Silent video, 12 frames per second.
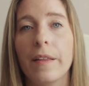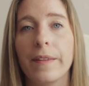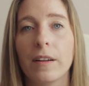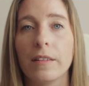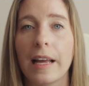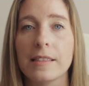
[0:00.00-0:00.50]

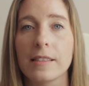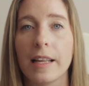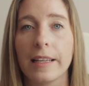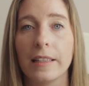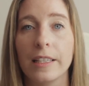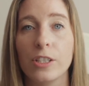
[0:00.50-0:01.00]
they're less
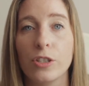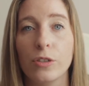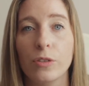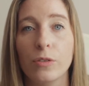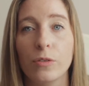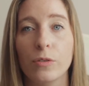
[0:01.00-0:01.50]
likely
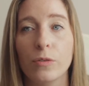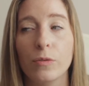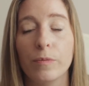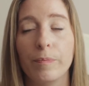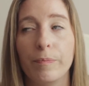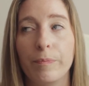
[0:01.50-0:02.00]

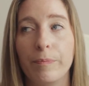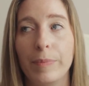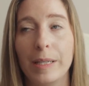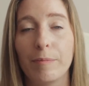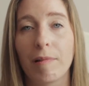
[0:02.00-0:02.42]
to be